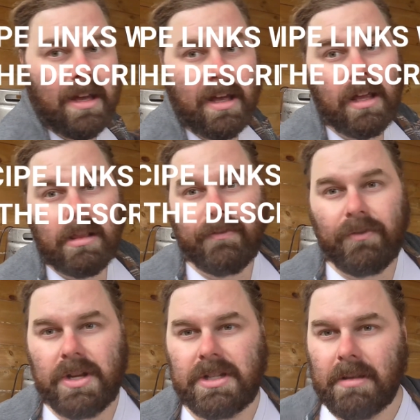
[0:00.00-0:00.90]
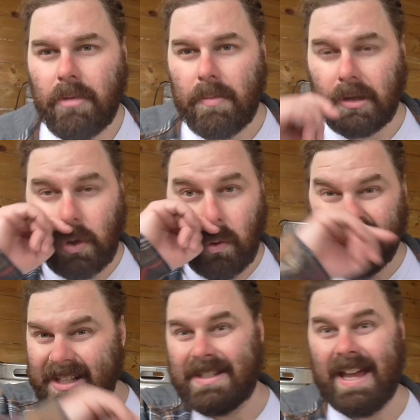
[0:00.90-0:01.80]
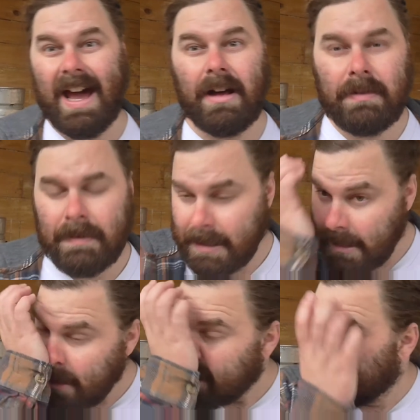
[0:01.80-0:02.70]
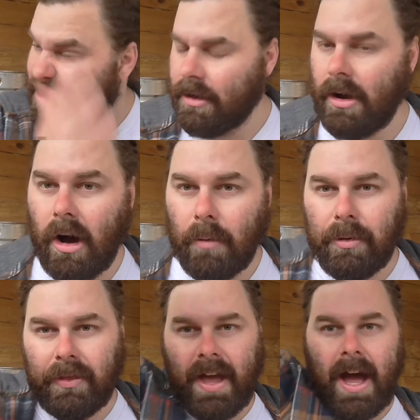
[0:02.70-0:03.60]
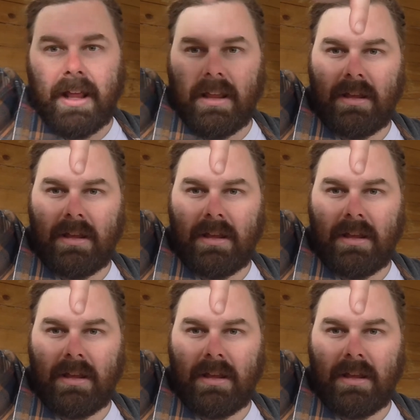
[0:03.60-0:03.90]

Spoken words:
the fridge at the moment, cooling down. So I'll put that.